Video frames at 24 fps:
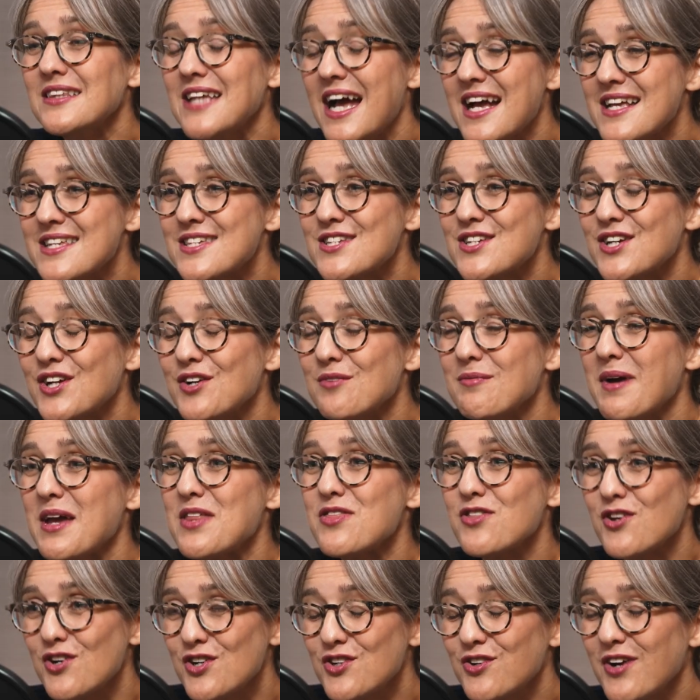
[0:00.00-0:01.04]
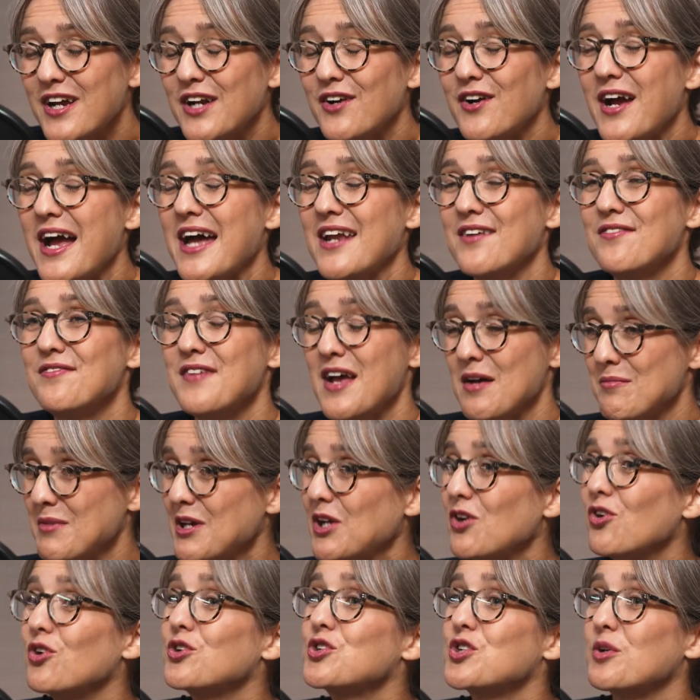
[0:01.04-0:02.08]
last year, my third grader had a
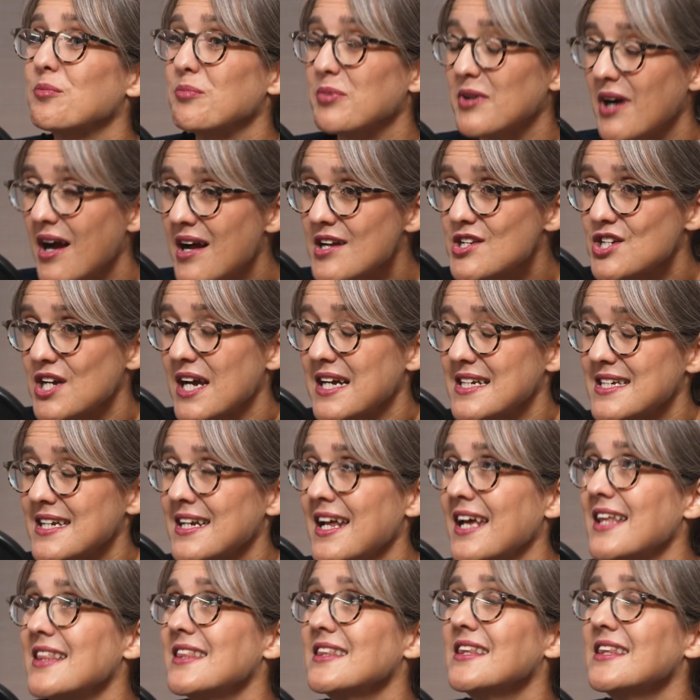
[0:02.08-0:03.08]
family culture project, and I